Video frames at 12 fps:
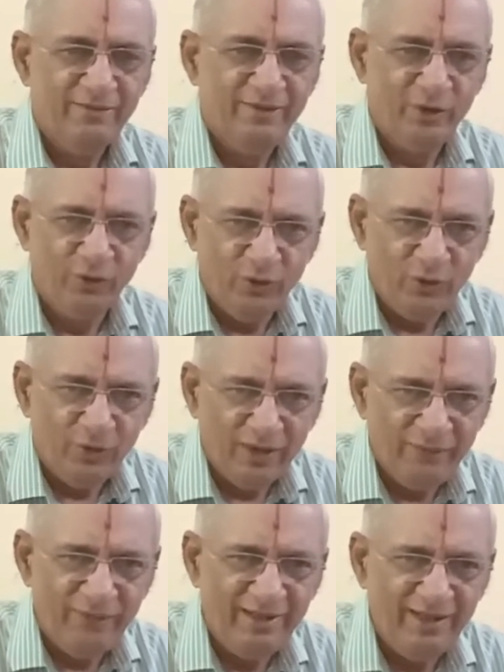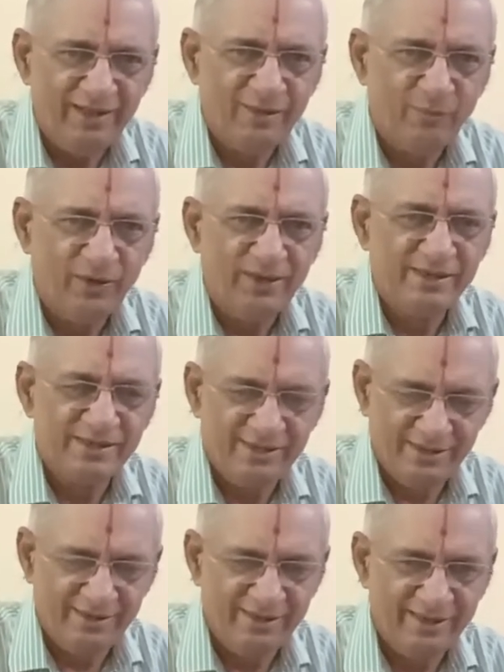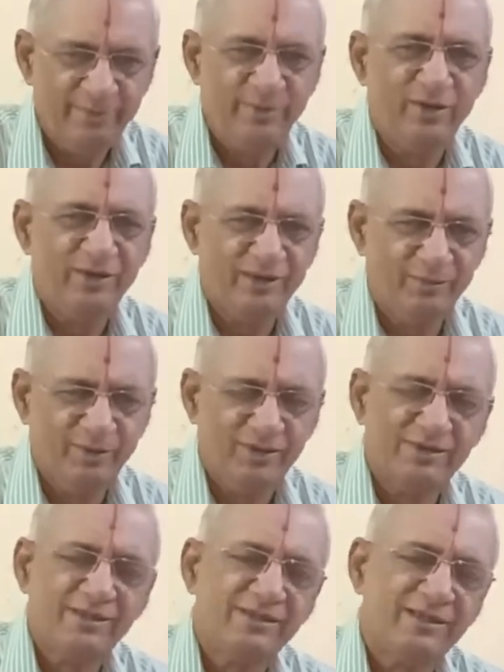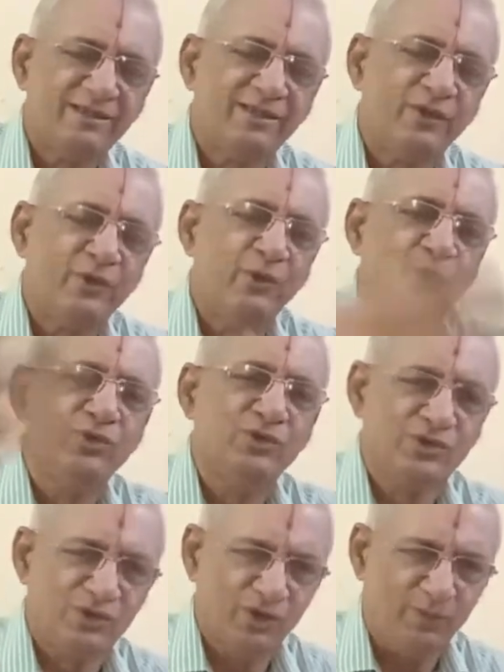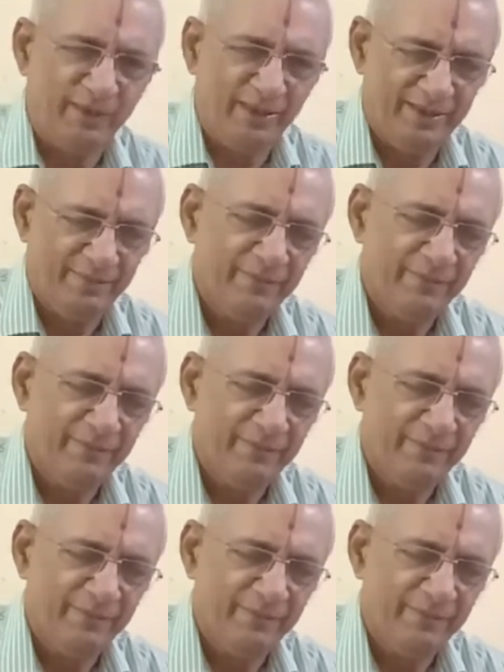We are going to only feel the moist, nothing beyond that, because it's a huge topic.